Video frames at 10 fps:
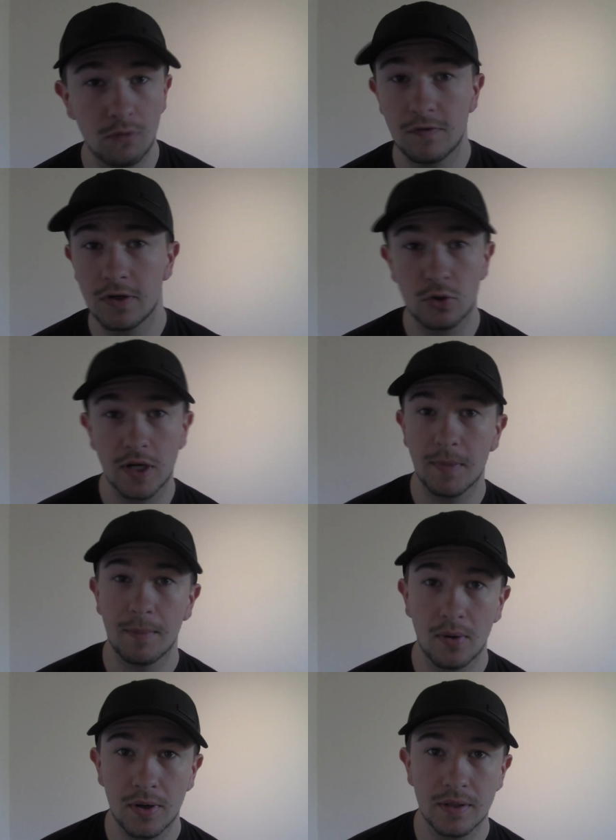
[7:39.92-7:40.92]
Hopefully you get
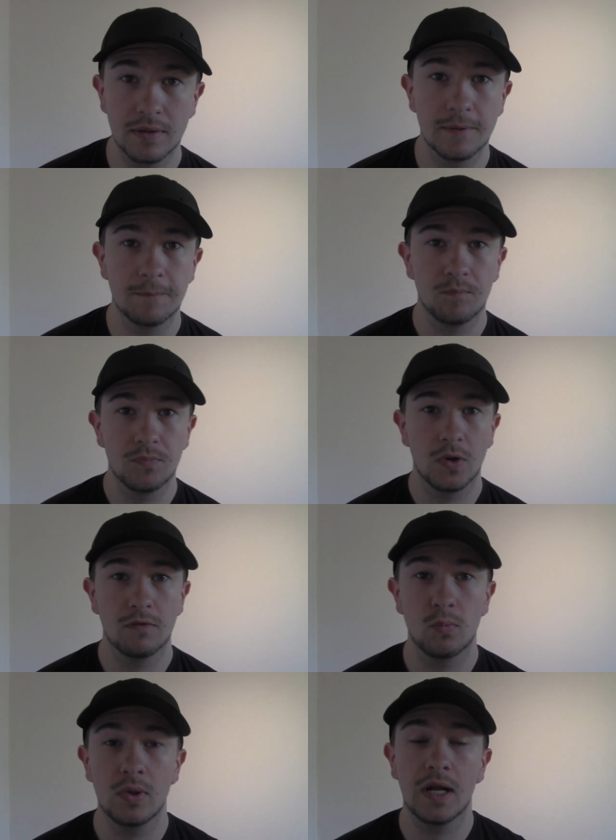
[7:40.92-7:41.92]
my point
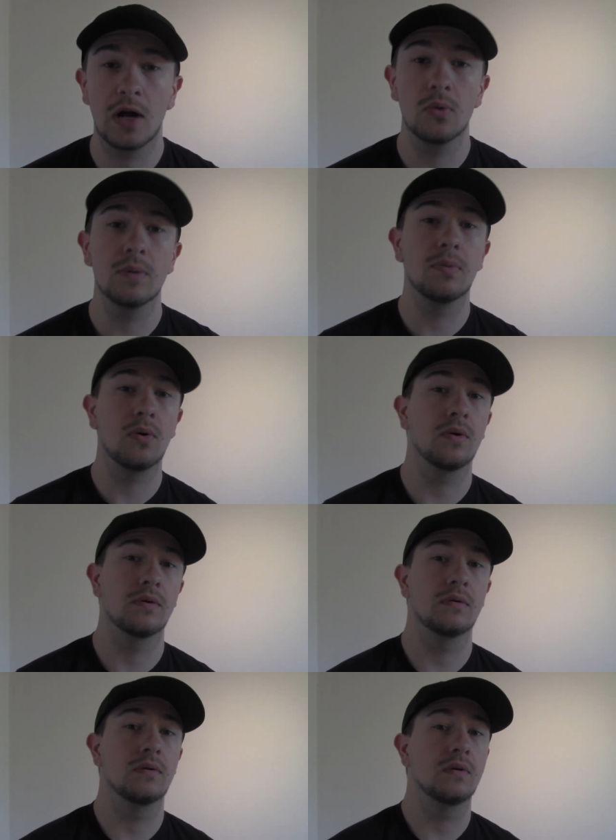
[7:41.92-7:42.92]
of really how
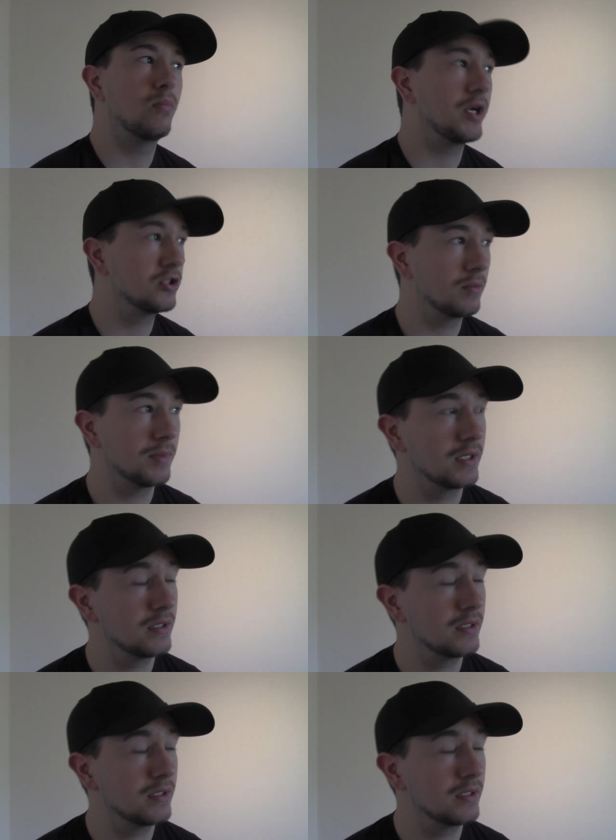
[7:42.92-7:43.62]
important Brainstorm